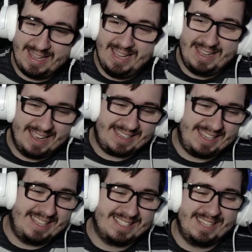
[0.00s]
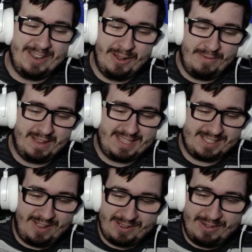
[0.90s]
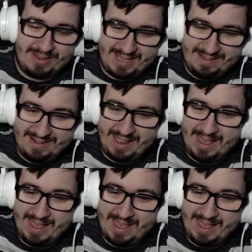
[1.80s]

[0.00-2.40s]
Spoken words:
Yeah, he doesn't know what is going on here.